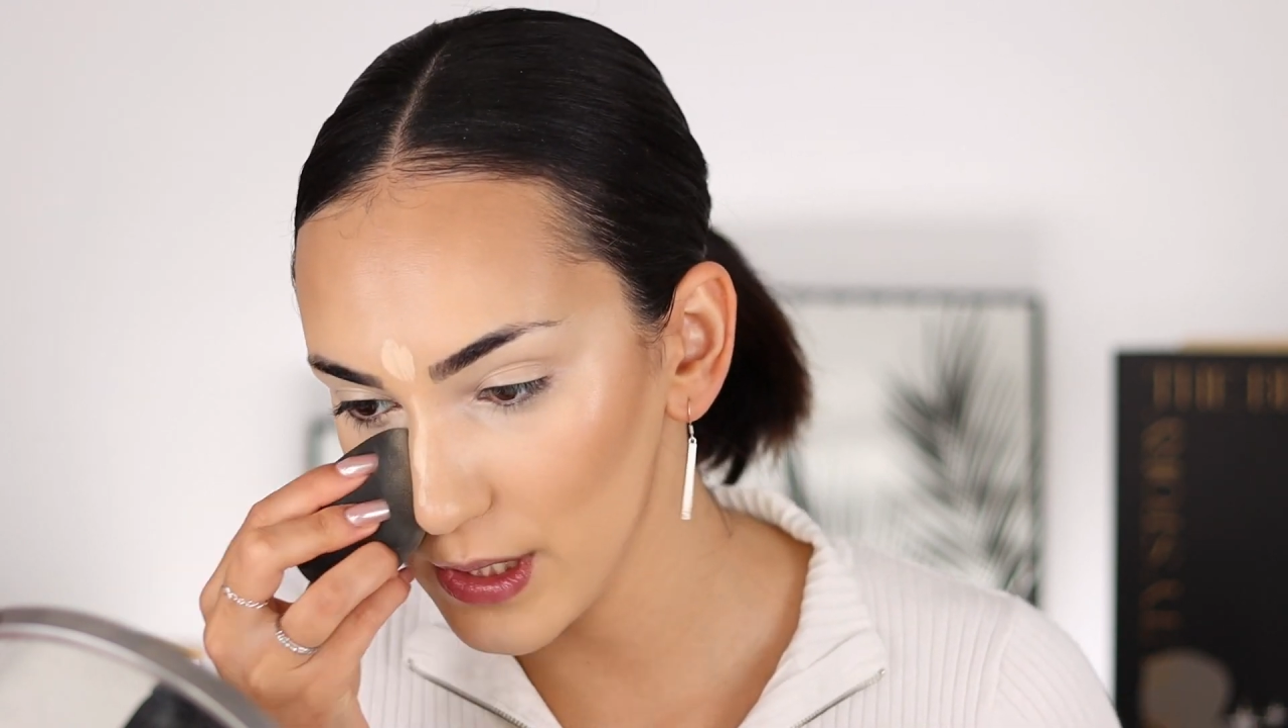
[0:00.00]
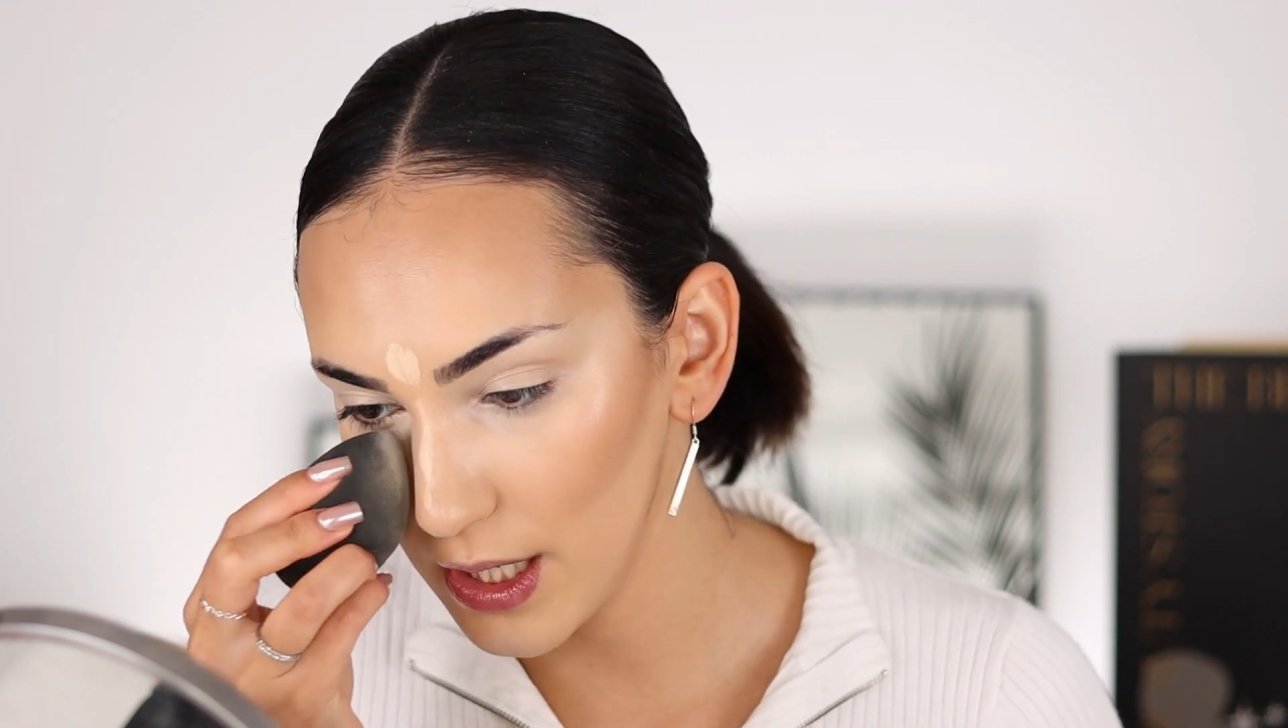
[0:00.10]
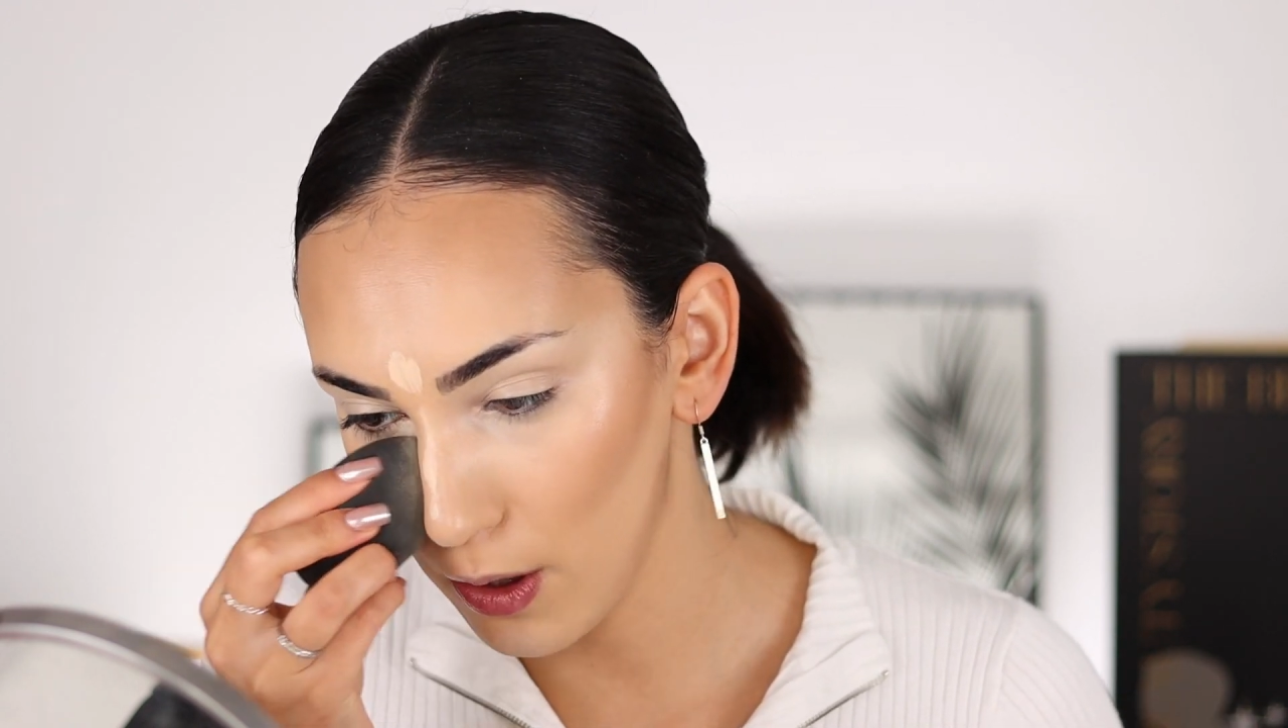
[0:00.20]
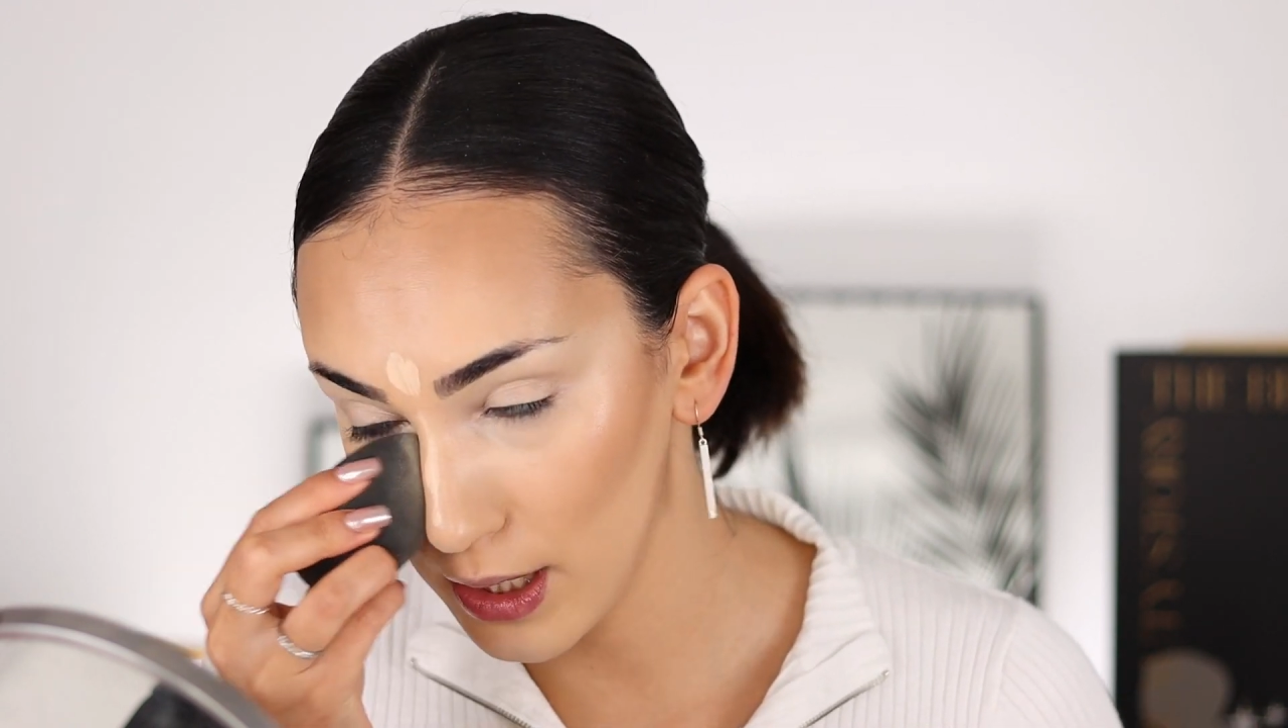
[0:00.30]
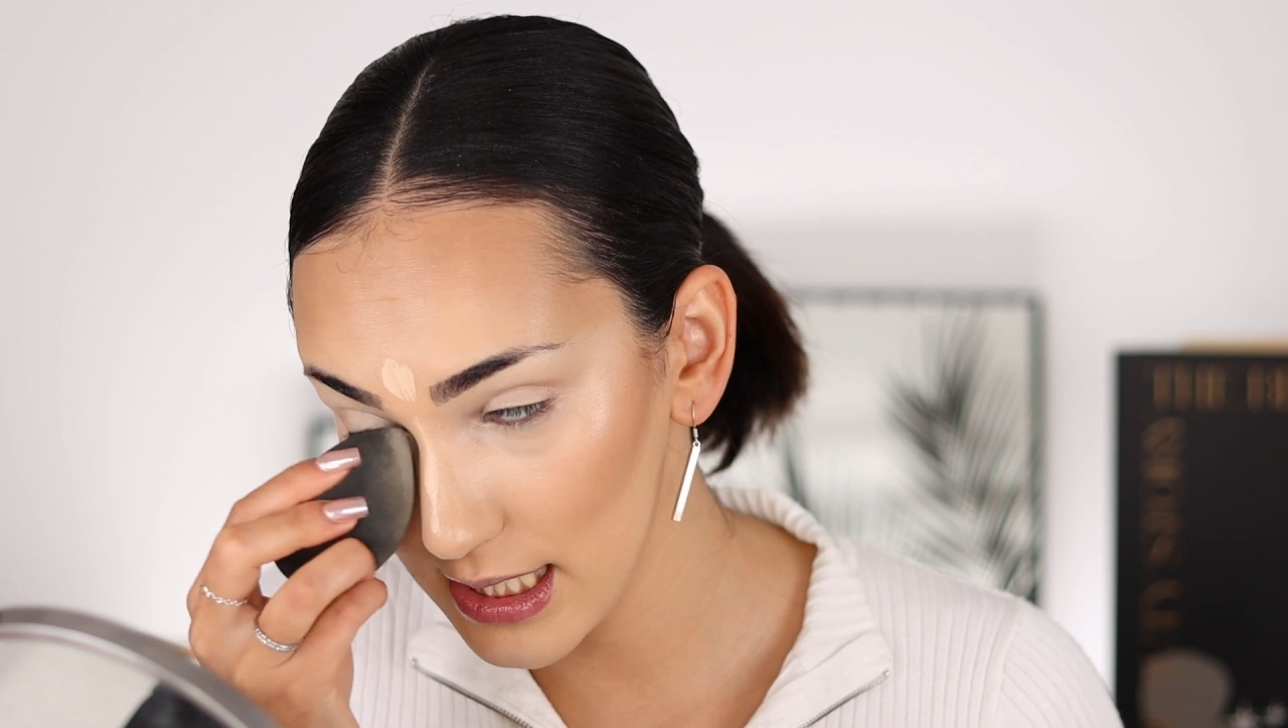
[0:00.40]

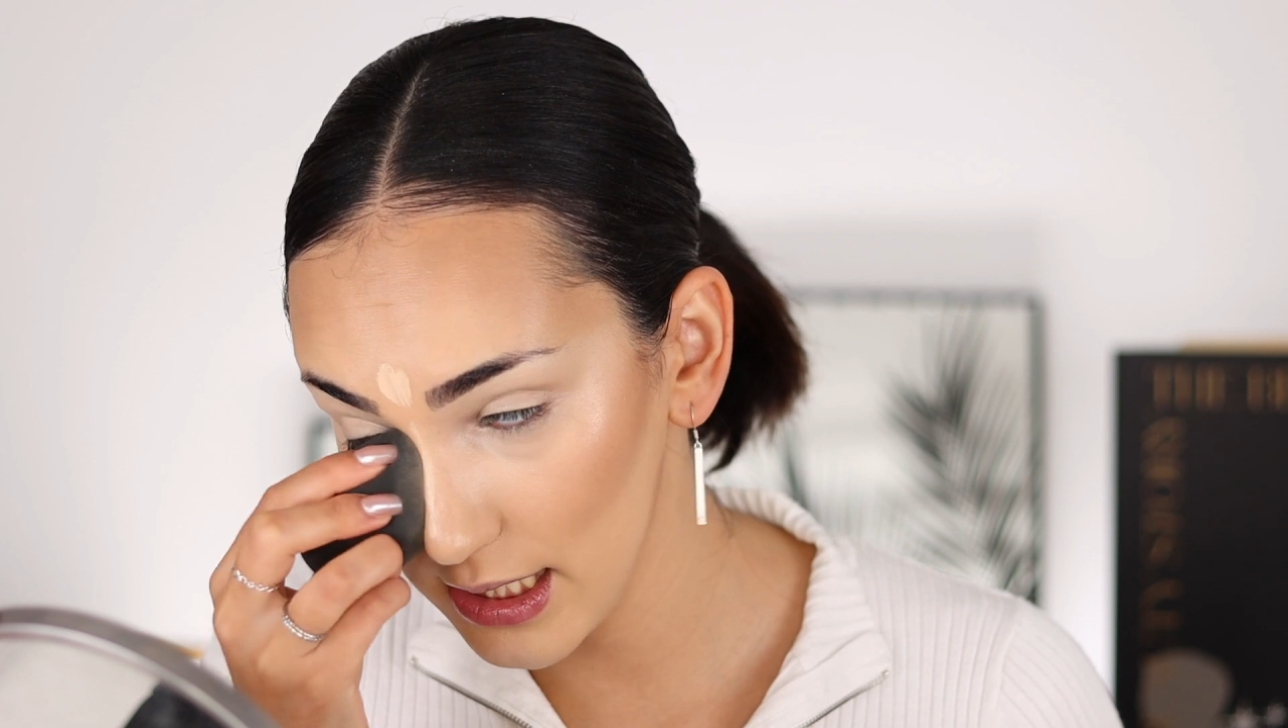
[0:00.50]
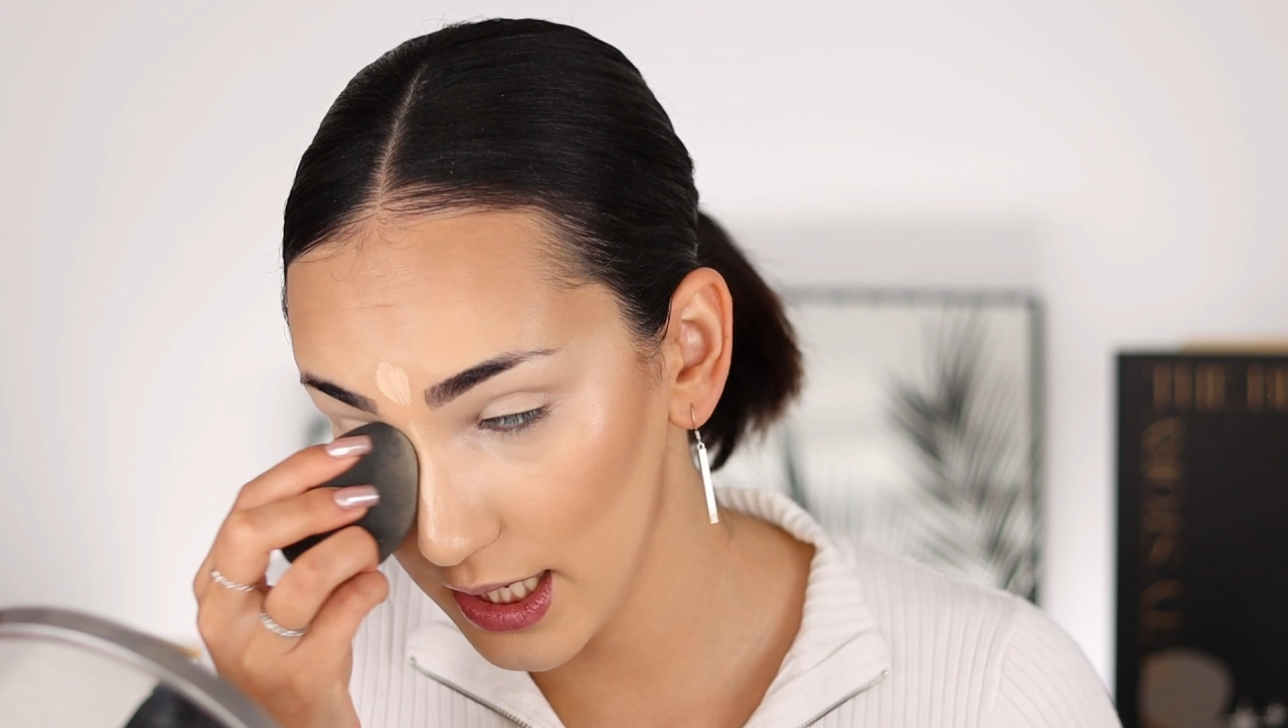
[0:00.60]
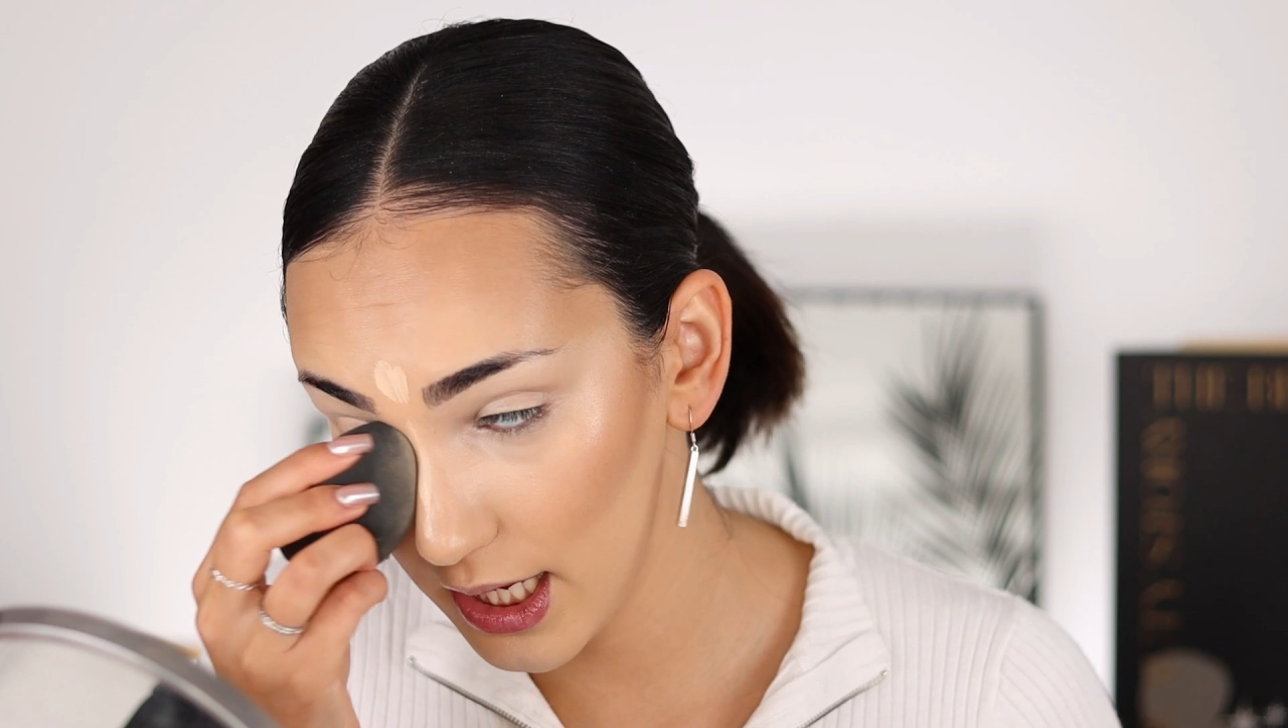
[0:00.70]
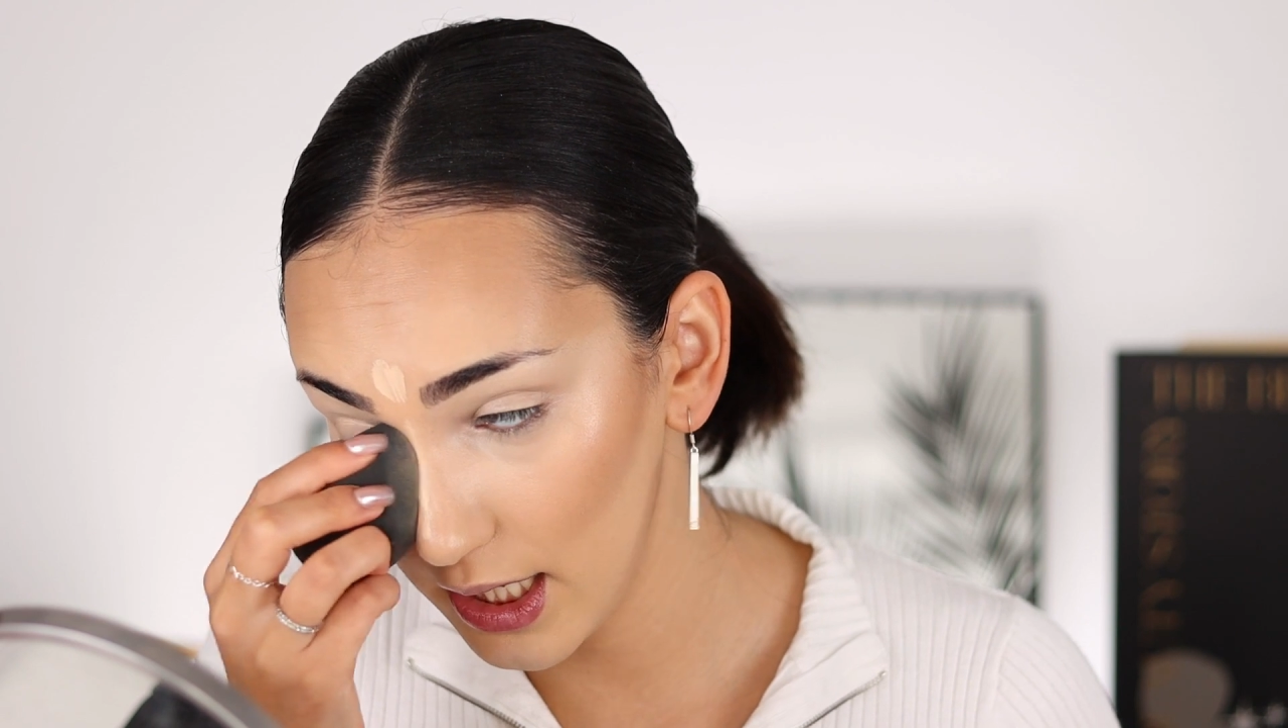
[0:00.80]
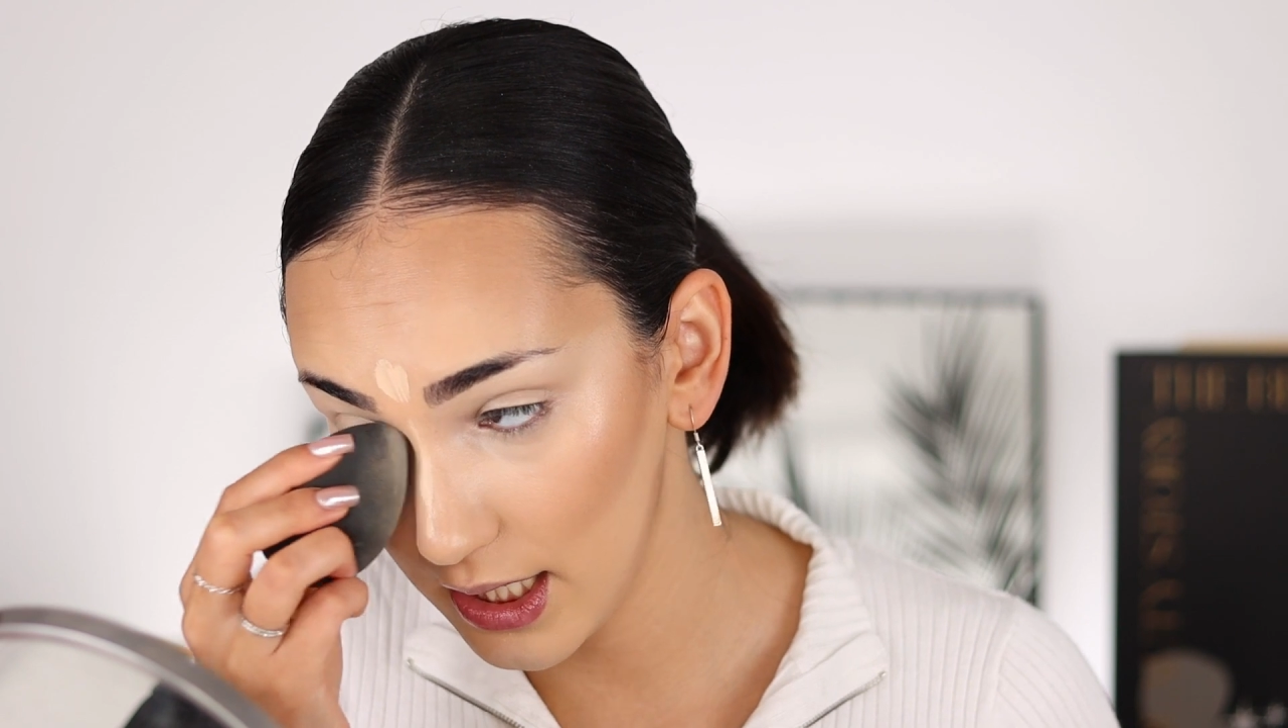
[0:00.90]
and honestly,